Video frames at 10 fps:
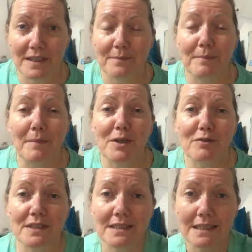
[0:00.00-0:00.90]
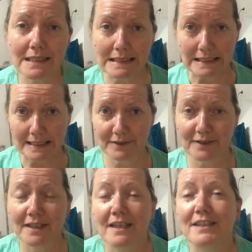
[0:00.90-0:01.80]
Mama Crystal is here
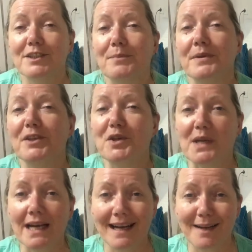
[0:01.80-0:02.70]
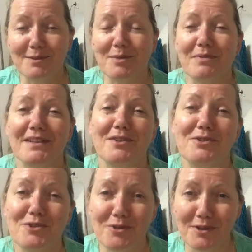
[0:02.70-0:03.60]
to bring you calm, to bring you
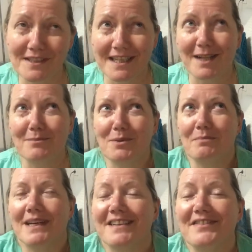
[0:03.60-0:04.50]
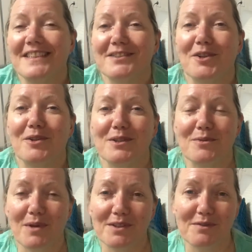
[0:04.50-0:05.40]
joy, to help you manifest all these
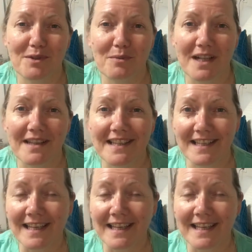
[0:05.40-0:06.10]
wonderful, wealthy